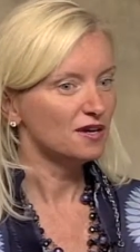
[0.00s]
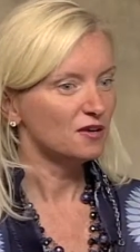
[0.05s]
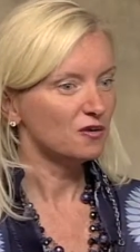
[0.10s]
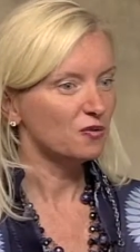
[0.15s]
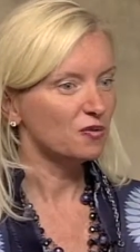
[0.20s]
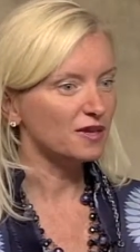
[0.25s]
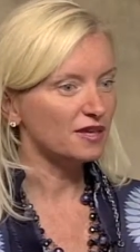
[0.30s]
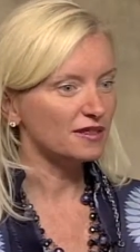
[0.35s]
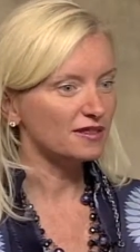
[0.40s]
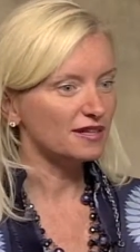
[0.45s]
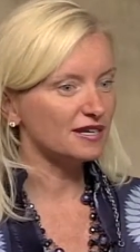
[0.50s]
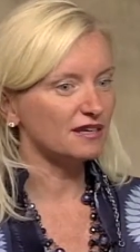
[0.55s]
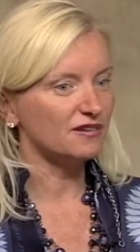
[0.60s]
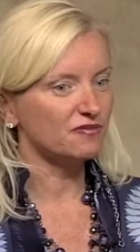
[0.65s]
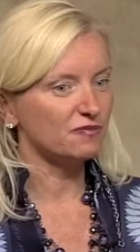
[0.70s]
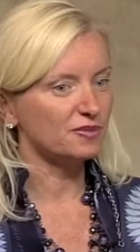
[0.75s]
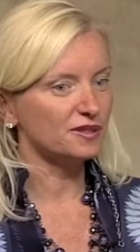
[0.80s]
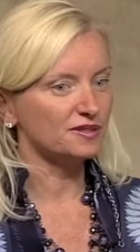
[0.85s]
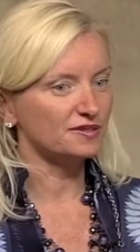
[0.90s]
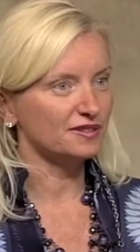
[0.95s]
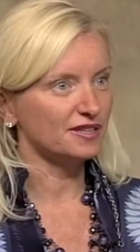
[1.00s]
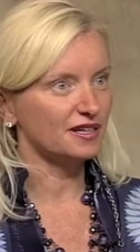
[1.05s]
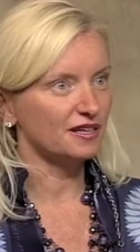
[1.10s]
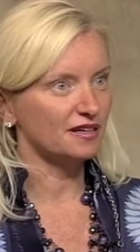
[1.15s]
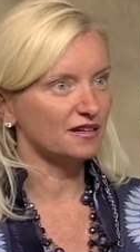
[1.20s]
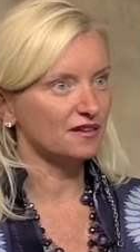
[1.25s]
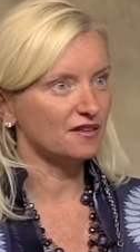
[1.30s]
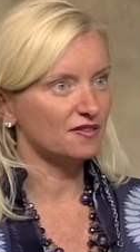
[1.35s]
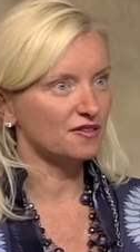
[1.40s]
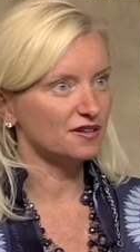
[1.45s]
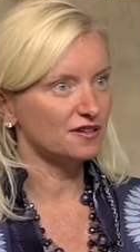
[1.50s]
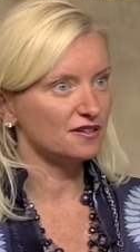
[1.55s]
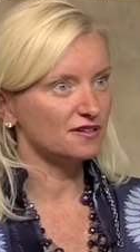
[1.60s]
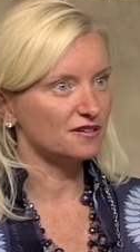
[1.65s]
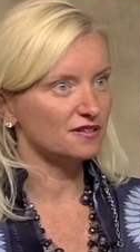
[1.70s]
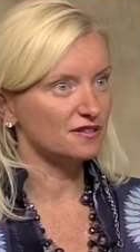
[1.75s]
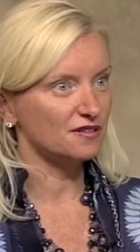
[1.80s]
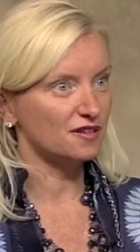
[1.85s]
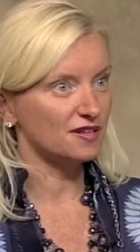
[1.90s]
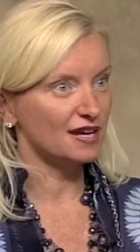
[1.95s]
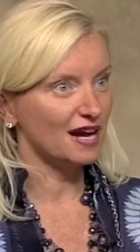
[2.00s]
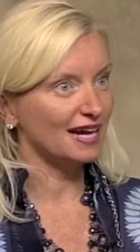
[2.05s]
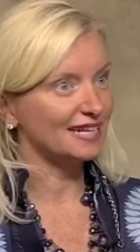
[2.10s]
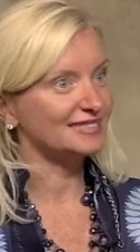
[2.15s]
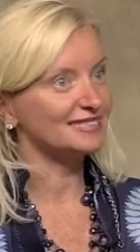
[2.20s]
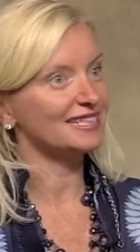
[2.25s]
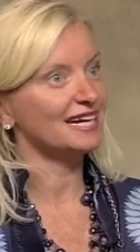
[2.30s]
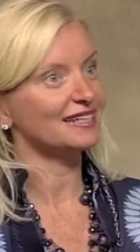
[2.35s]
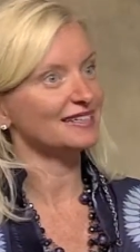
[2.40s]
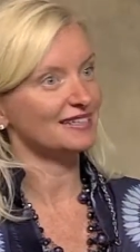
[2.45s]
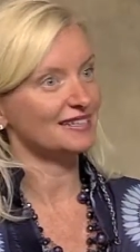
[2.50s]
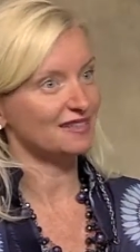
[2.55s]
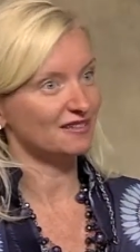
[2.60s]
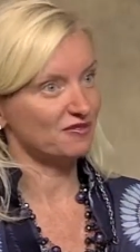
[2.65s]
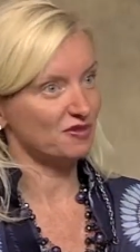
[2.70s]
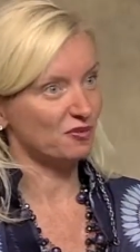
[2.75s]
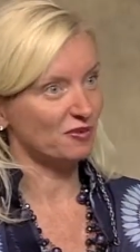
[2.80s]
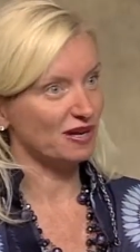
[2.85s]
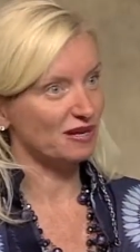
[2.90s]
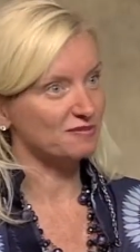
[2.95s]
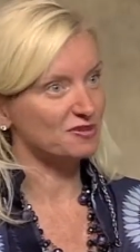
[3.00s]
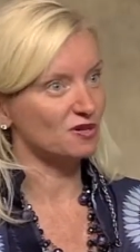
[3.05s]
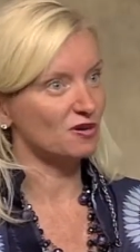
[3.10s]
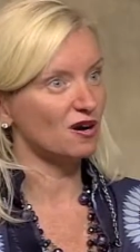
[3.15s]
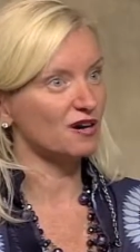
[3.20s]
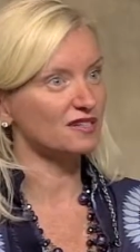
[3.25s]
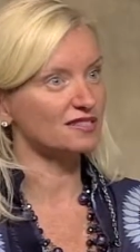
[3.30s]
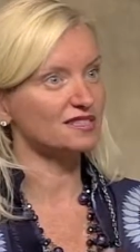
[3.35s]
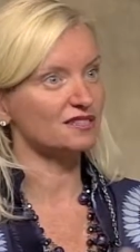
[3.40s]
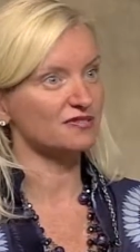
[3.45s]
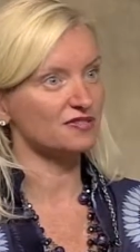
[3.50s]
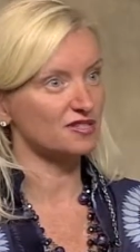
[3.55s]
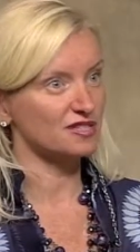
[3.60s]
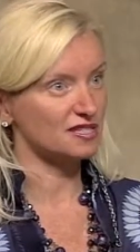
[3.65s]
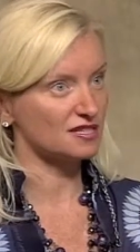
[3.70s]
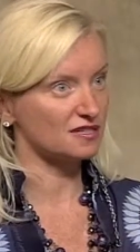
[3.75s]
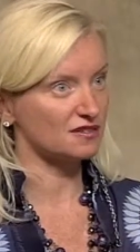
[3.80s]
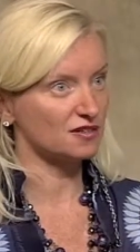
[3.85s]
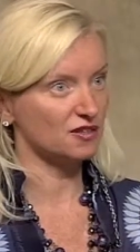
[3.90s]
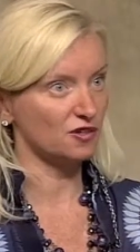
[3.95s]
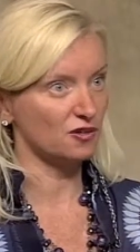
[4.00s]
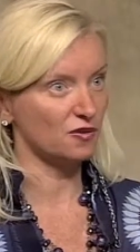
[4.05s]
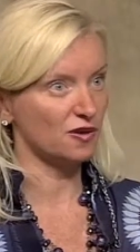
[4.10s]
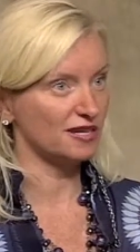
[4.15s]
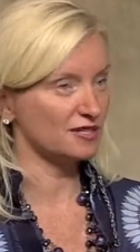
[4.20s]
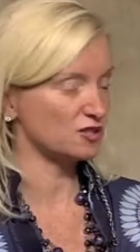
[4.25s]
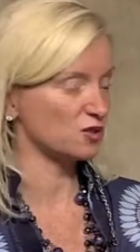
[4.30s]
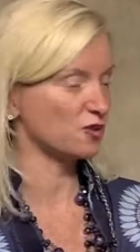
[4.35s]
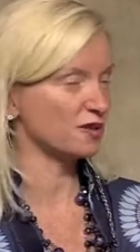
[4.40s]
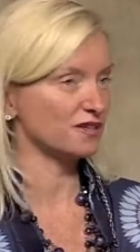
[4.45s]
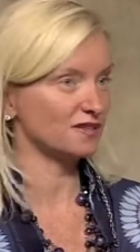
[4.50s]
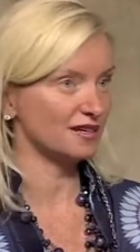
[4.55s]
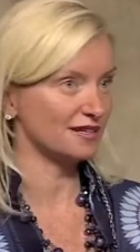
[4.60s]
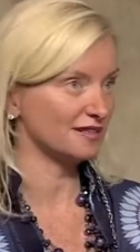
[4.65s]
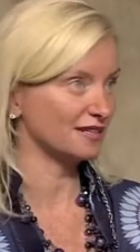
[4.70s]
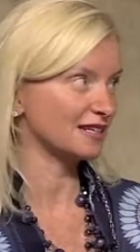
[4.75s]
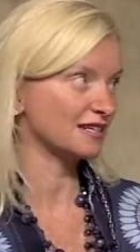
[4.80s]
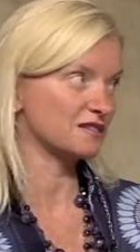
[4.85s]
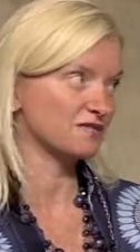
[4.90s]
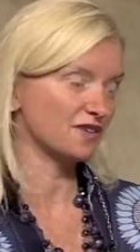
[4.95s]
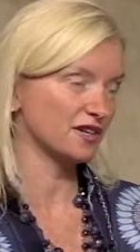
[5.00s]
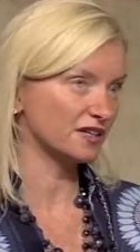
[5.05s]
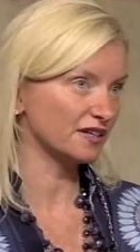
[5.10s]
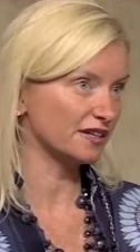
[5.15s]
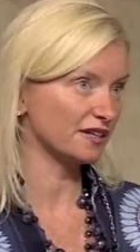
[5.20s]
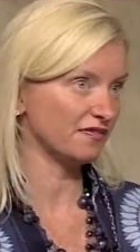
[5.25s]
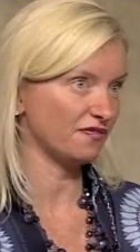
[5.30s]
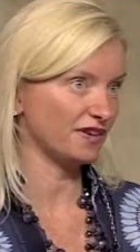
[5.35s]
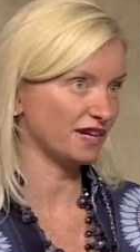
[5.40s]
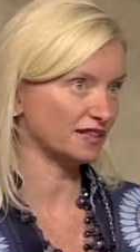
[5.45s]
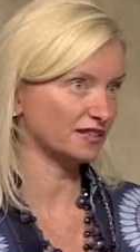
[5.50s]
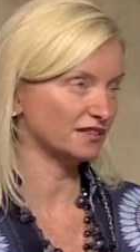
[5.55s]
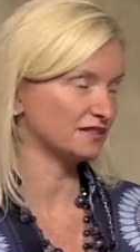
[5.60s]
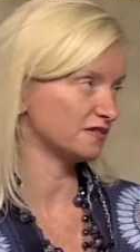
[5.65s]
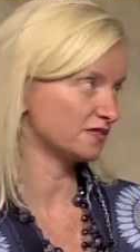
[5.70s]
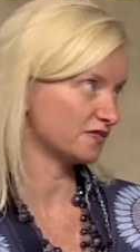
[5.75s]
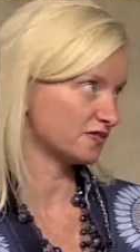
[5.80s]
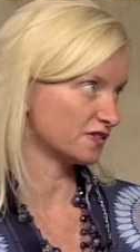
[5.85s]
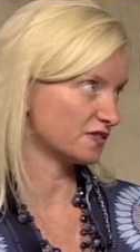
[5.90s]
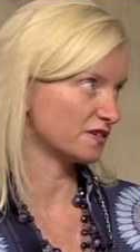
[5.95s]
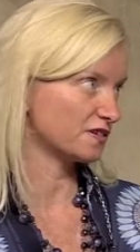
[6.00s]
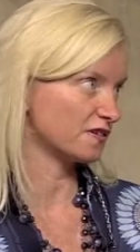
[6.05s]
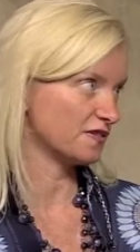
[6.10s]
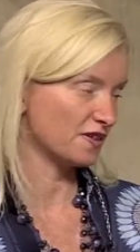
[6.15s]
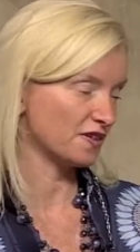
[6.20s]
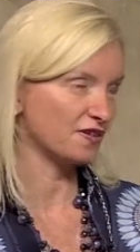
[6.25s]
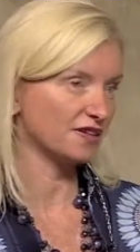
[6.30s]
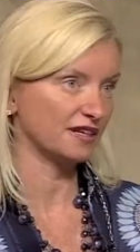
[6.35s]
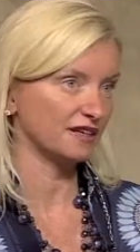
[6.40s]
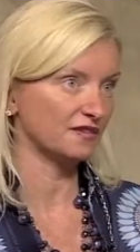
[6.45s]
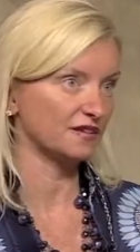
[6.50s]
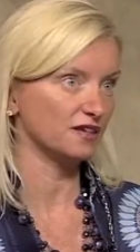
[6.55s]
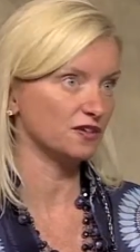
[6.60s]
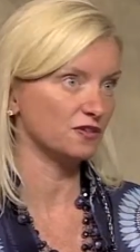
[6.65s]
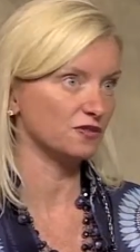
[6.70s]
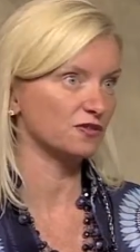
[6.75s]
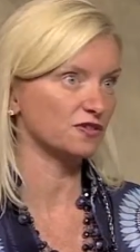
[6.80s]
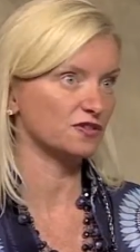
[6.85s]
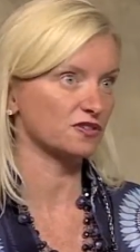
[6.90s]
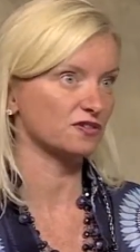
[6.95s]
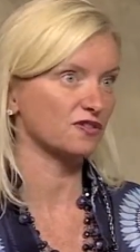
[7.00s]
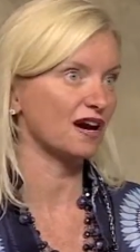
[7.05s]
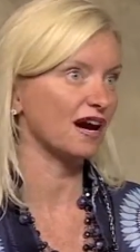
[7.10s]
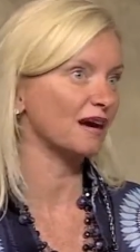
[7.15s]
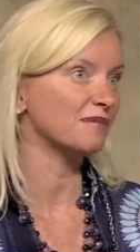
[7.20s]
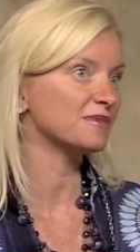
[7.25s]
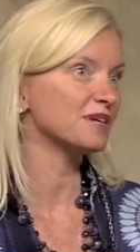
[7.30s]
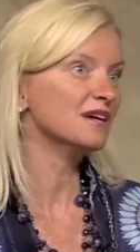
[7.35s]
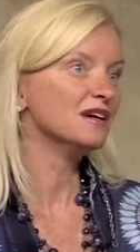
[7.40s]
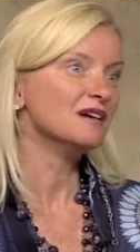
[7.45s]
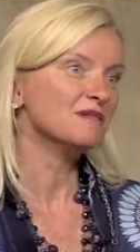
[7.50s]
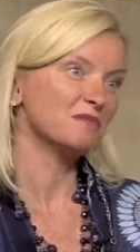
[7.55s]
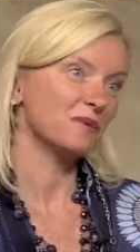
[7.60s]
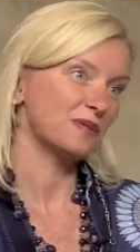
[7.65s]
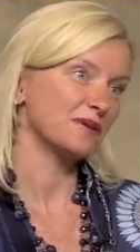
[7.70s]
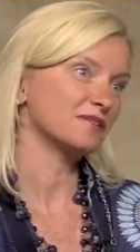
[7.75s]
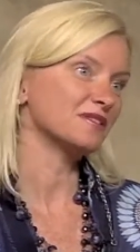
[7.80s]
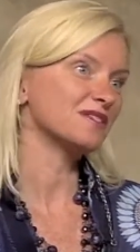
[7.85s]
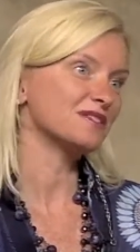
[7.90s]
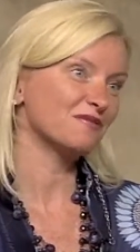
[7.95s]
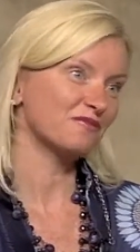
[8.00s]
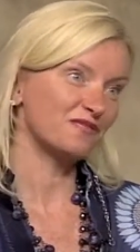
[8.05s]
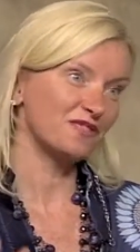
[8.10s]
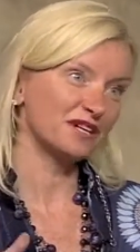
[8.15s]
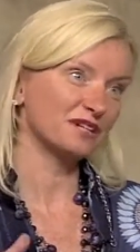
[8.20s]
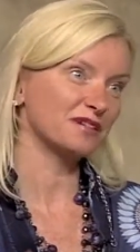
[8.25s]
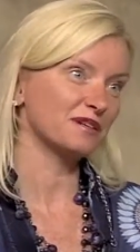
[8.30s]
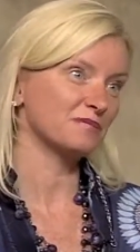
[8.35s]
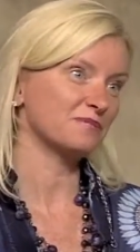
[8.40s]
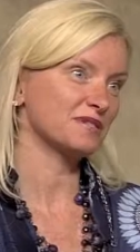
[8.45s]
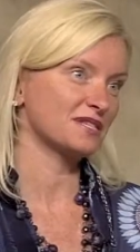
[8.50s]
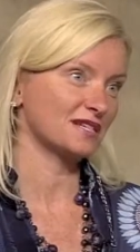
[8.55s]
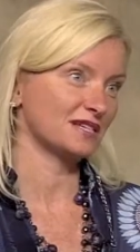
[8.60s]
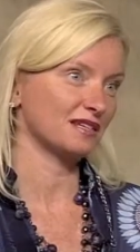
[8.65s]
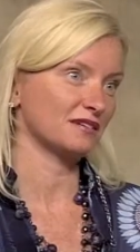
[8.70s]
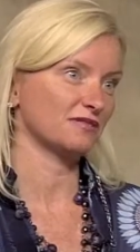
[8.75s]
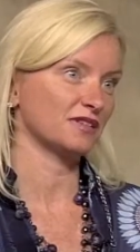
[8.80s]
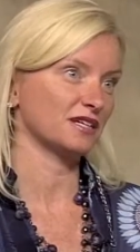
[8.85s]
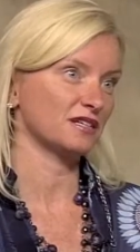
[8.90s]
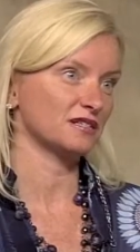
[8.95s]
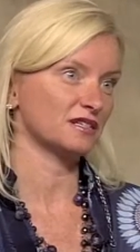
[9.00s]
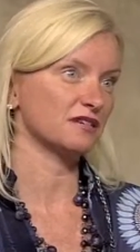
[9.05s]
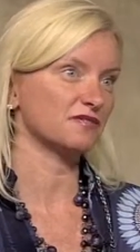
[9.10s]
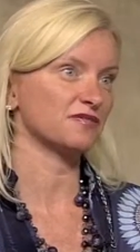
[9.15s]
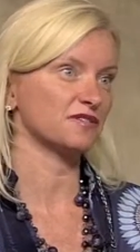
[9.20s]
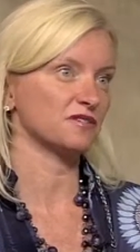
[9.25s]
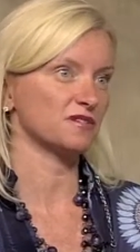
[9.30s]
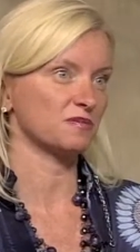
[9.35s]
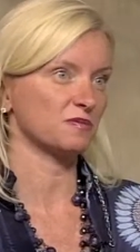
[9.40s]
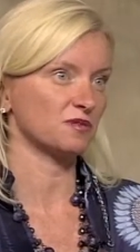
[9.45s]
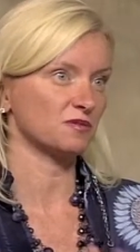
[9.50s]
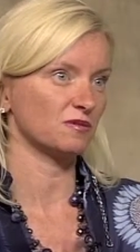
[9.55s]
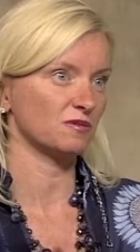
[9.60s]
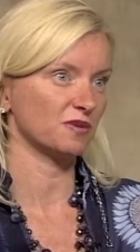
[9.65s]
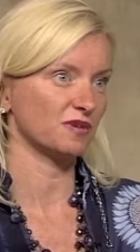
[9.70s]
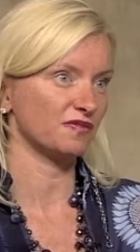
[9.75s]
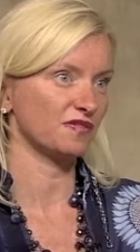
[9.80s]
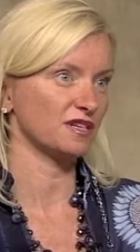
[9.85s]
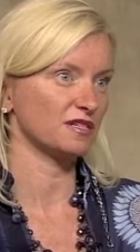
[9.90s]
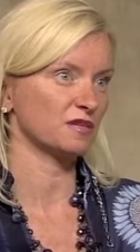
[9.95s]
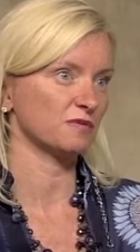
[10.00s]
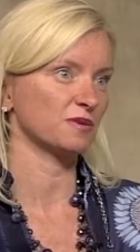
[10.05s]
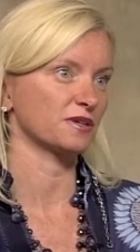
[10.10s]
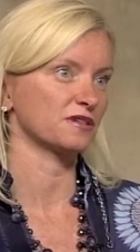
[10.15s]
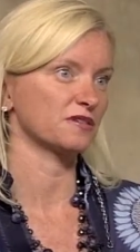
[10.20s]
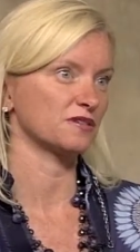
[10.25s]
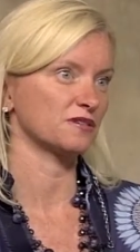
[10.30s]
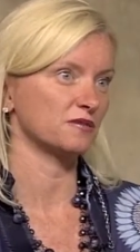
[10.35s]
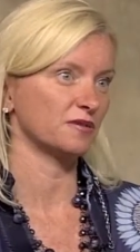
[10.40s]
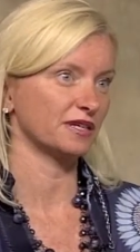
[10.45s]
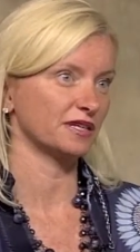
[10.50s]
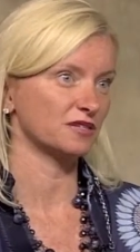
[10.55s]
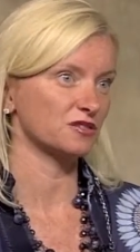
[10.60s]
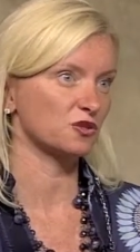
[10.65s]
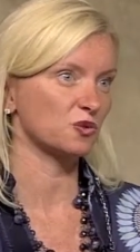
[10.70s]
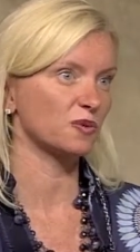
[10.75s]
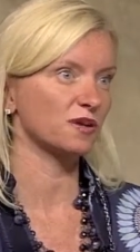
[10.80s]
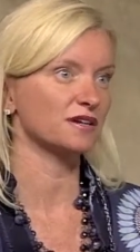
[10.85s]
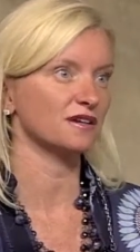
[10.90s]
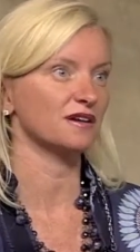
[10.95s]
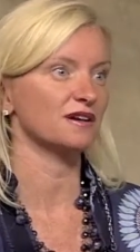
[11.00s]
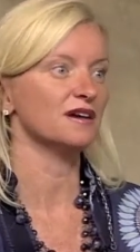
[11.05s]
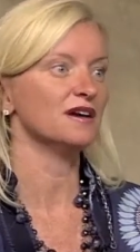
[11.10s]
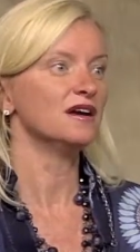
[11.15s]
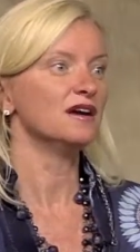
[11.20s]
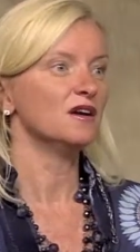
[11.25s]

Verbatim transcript: we think of building the the identity of the web so our difference you know and twitter i think is very effective for the things that you described but there is a very significant difference between what facebook is doing and twitter